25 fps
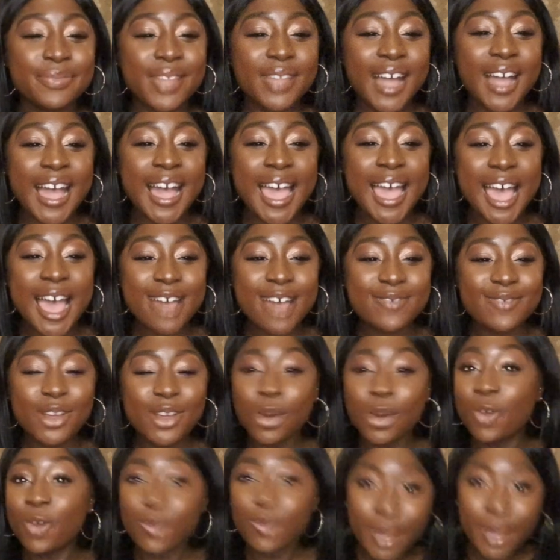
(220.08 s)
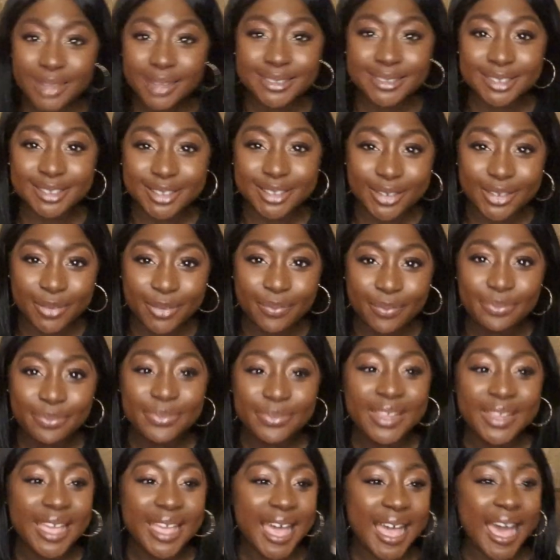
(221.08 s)
have a lot of work to do,
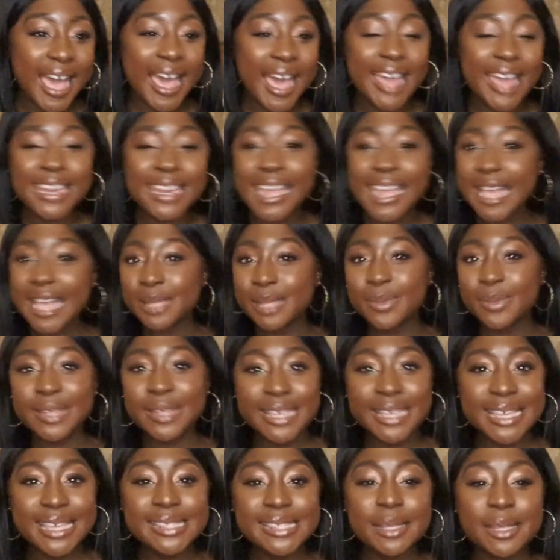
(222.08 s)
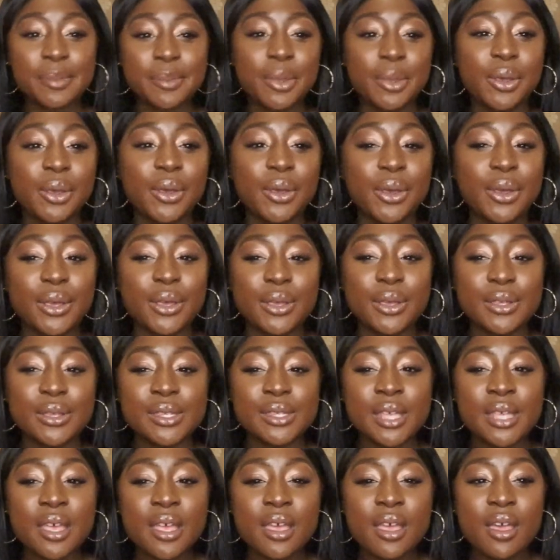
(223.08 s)
and it has been easy
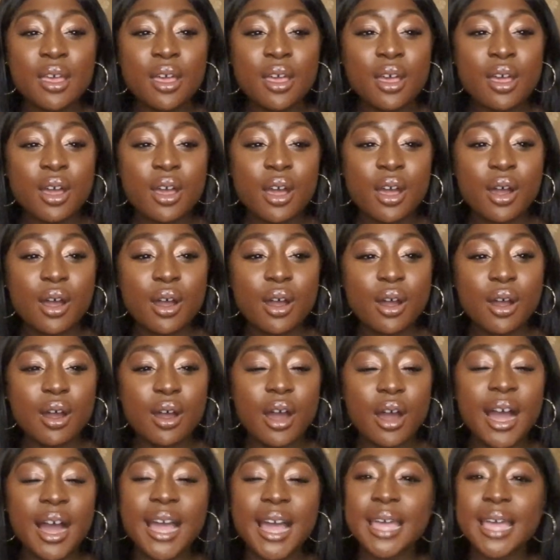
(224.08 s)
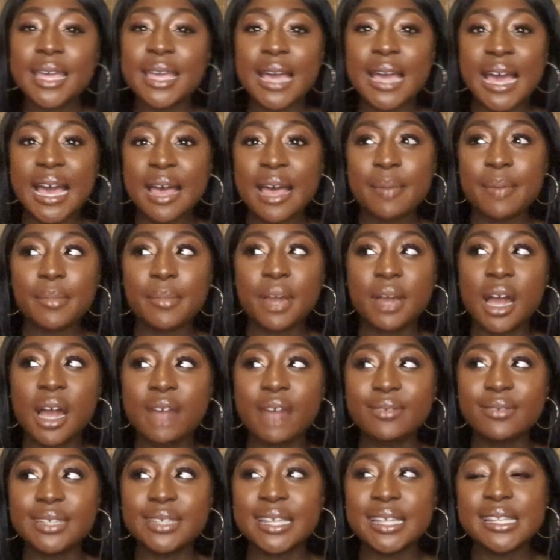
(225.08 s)
because I am
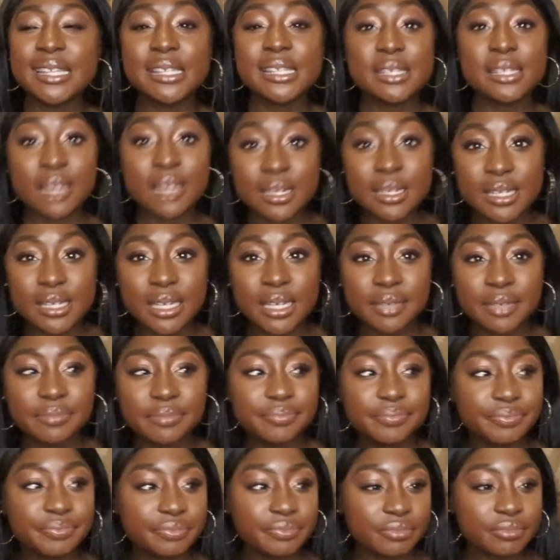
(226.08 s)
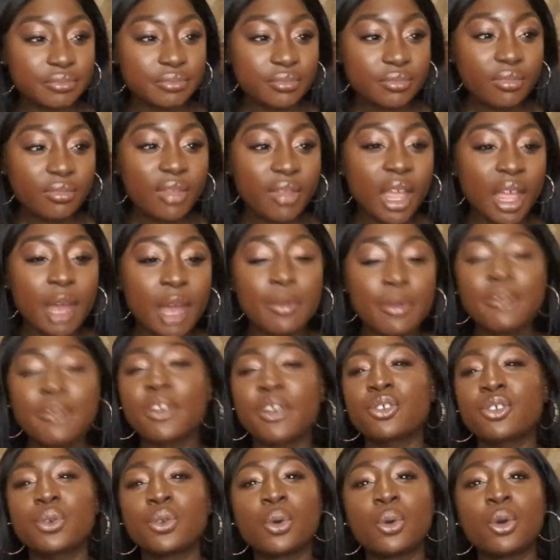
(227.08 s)
currently studying a
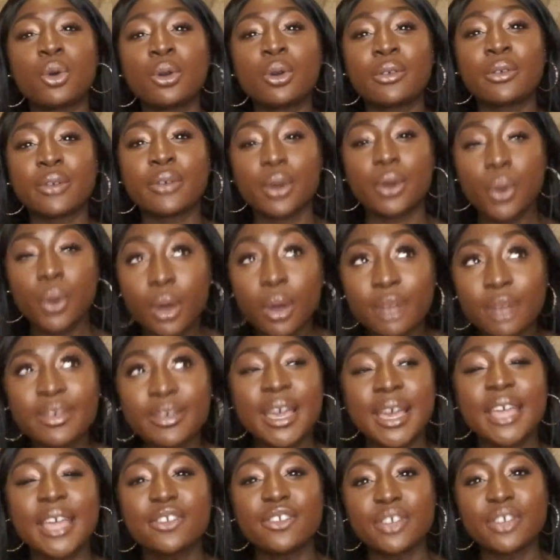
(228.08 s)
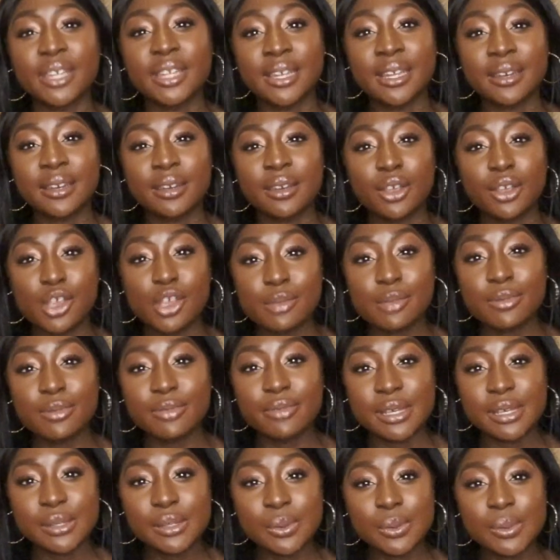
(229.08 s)
professional qualification in human
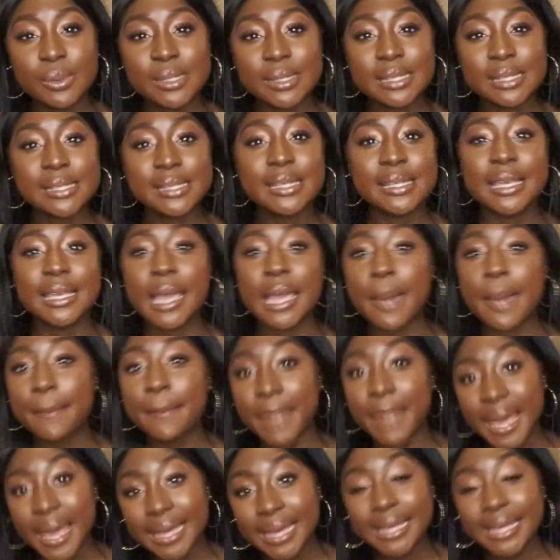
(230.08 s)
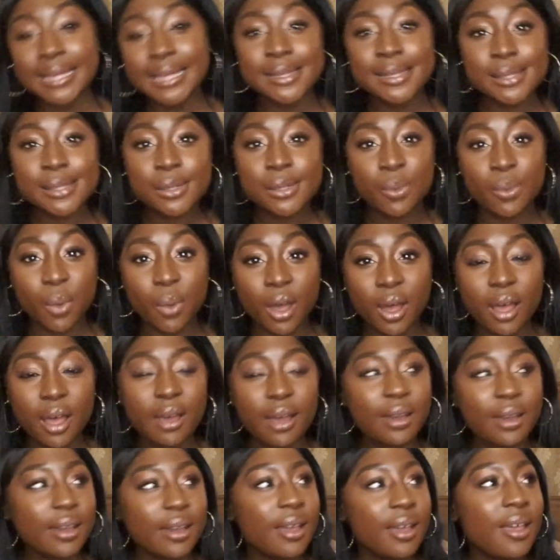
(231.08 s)
resources to get back into
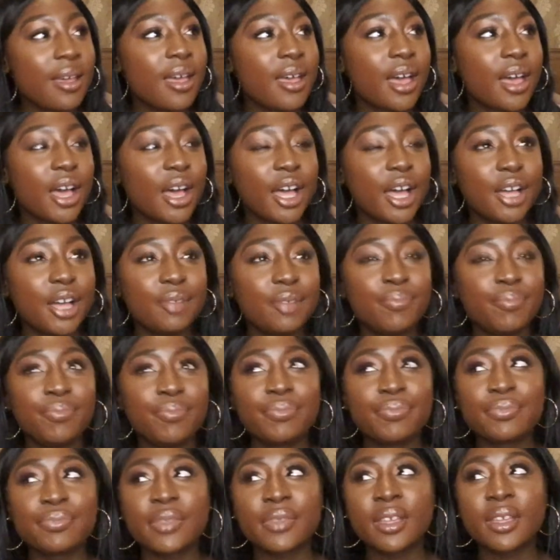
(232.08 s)
work. I'm